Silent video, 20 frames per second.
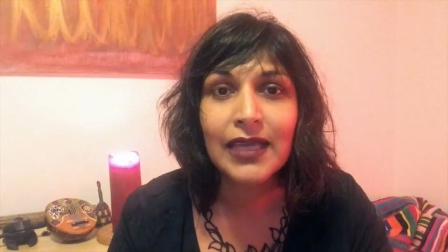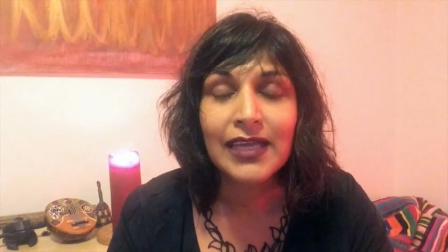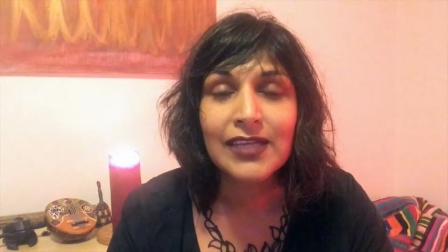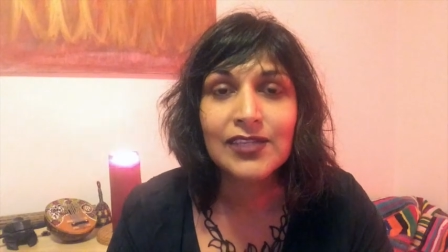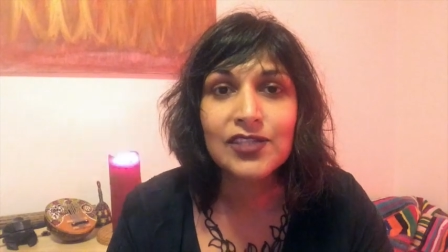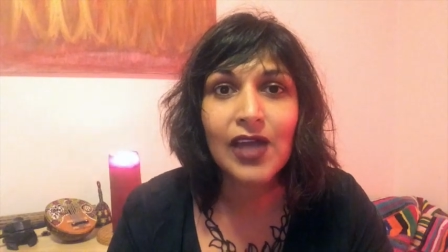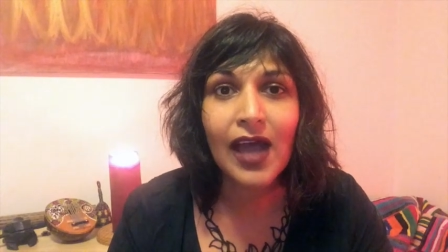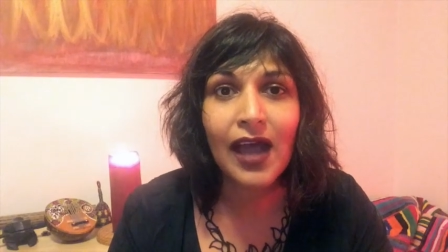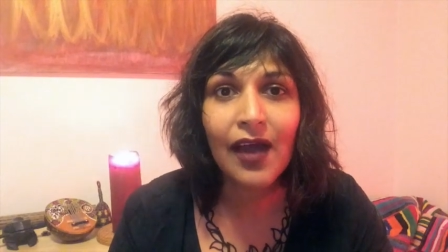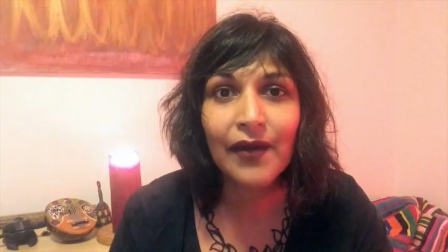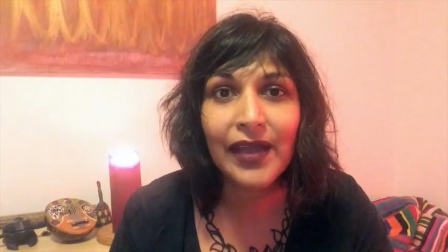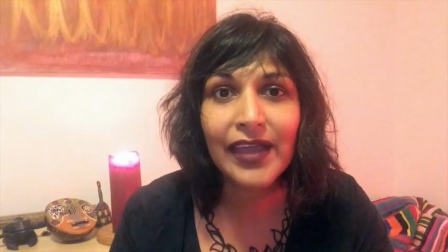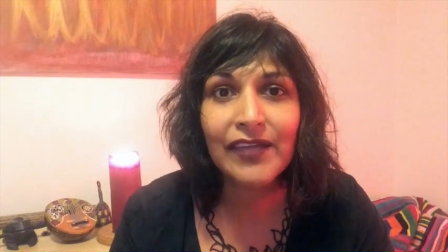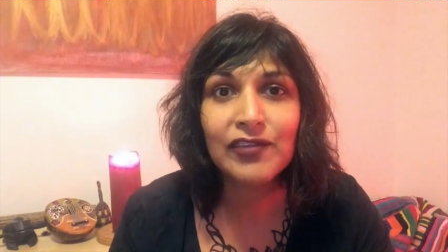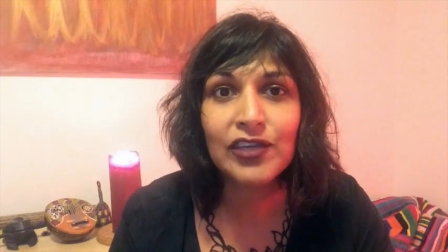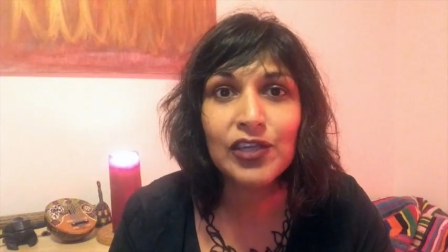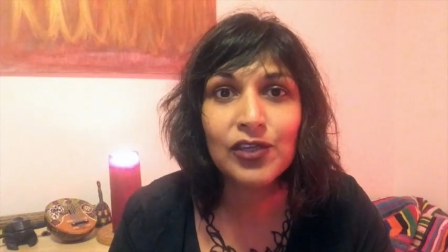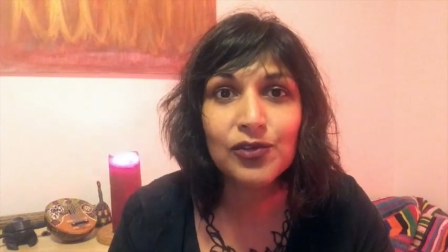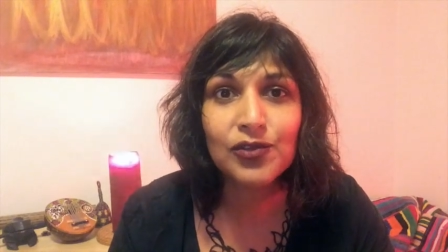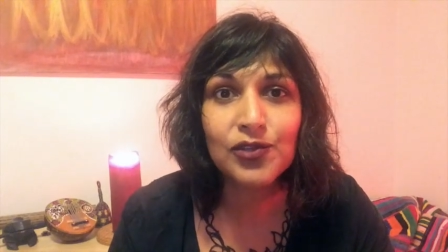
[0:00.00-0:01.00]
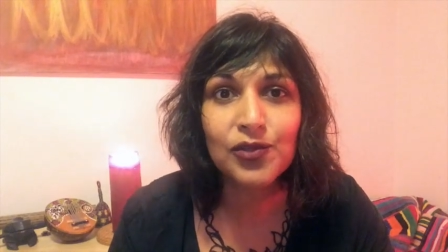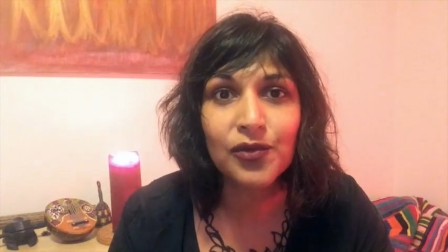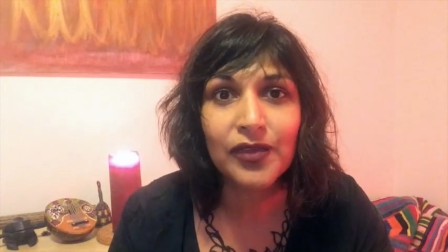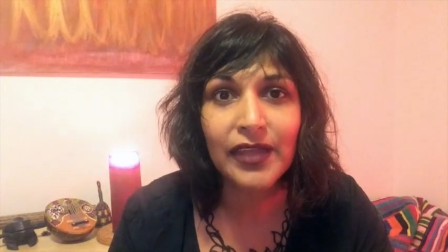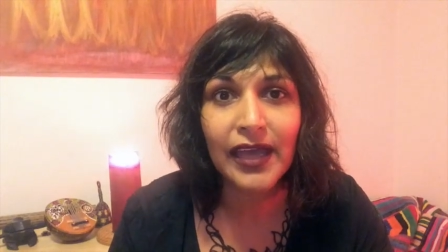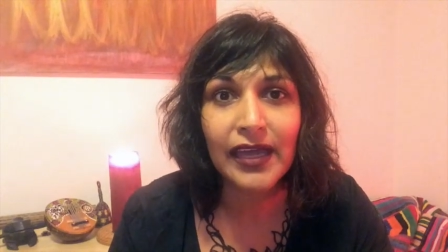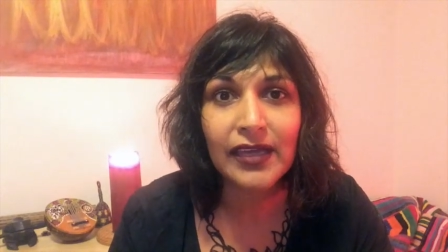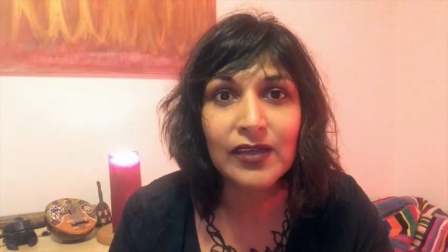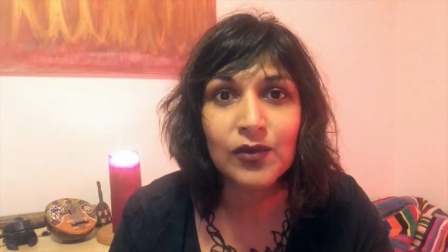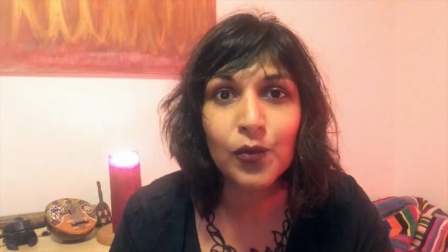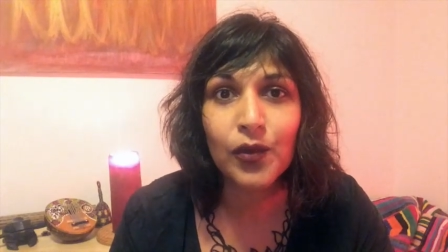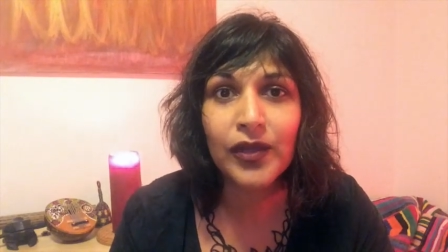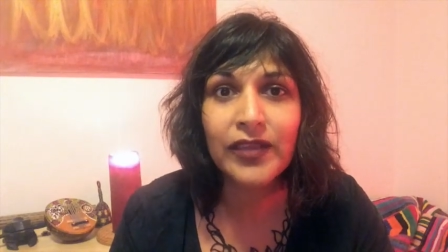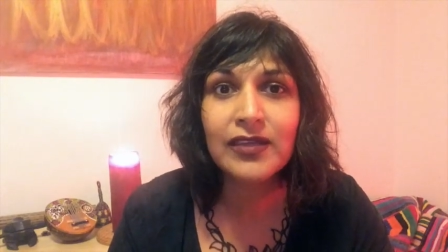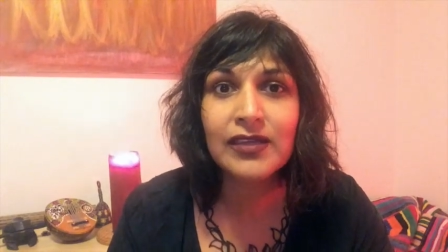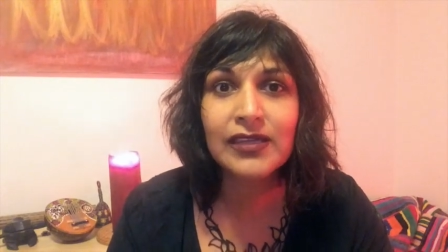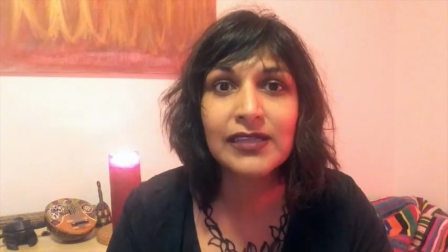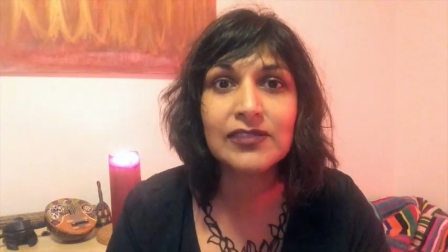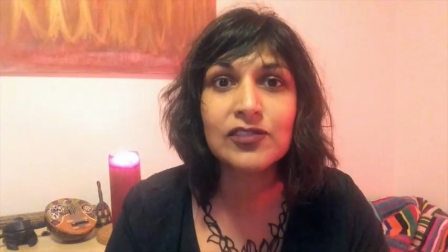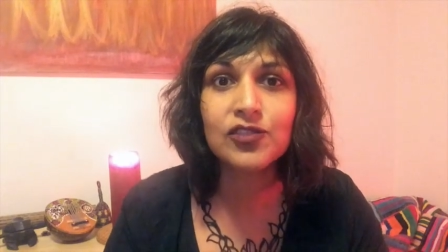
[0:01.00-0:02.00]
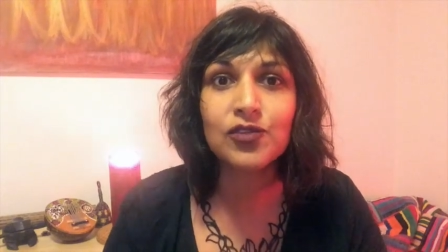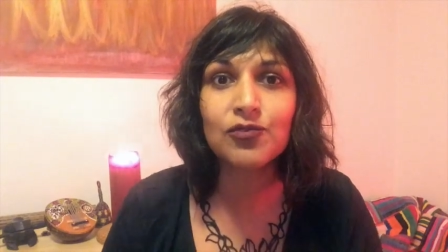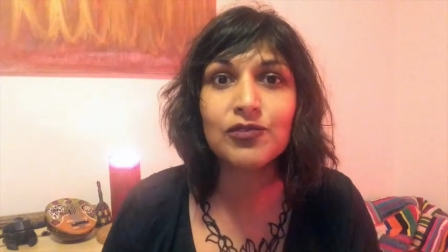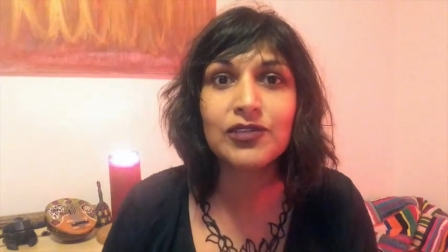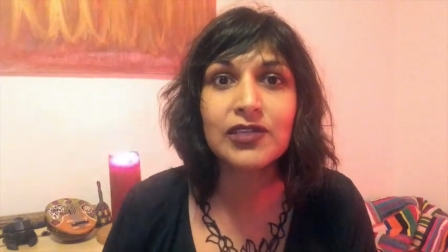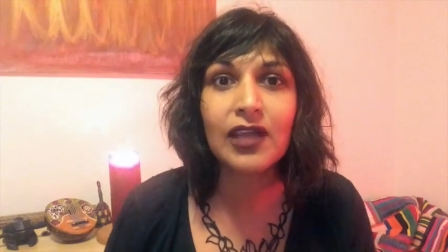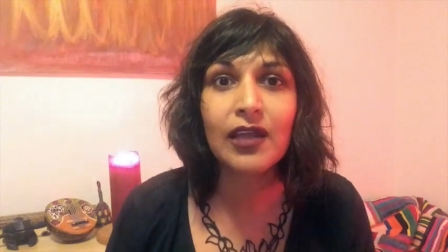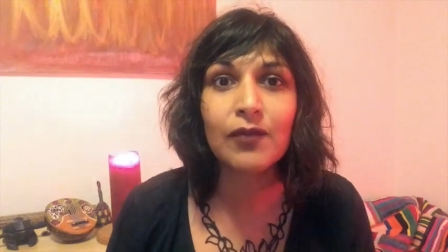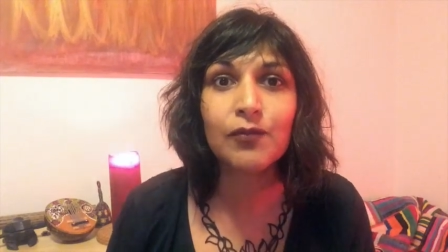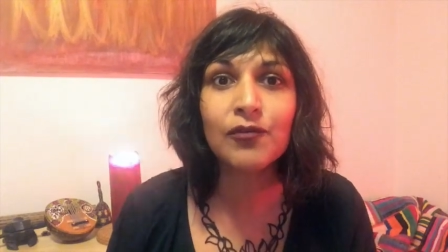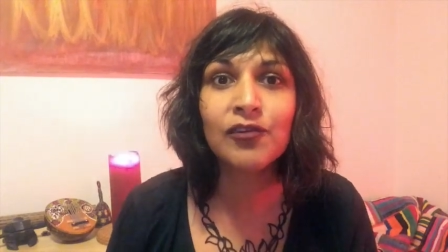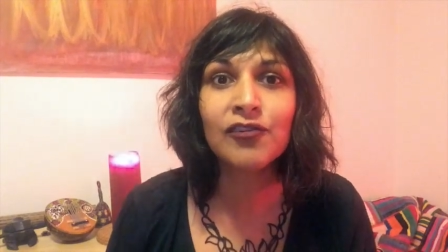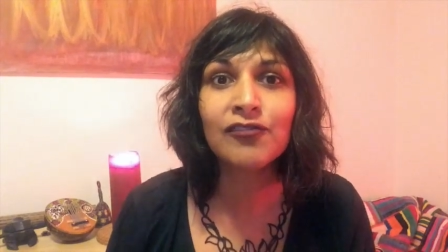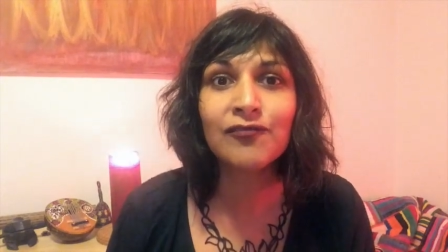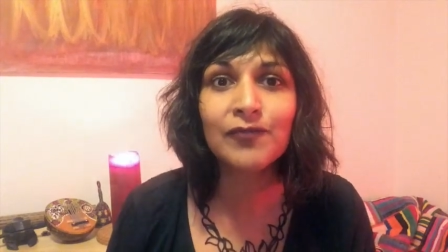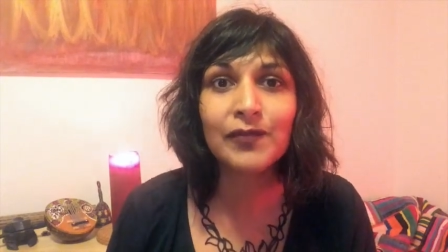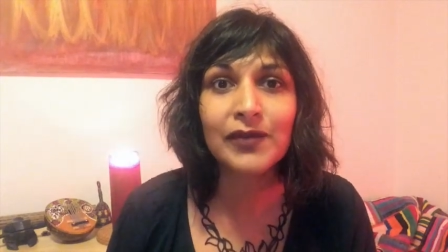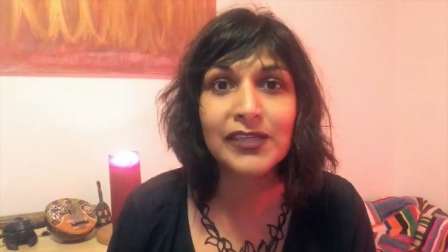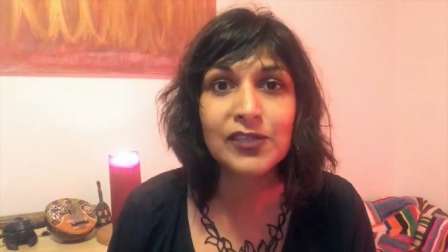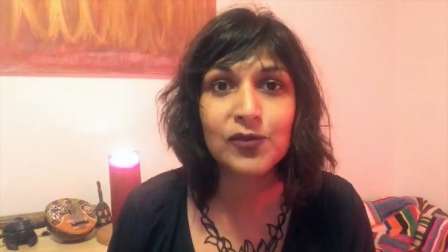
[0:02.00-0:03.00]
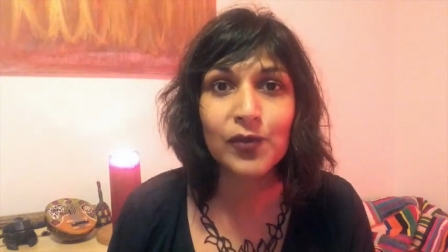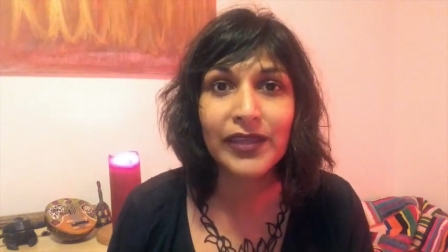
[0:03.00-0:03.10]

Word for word: So, however, you do that, whether it's through movement,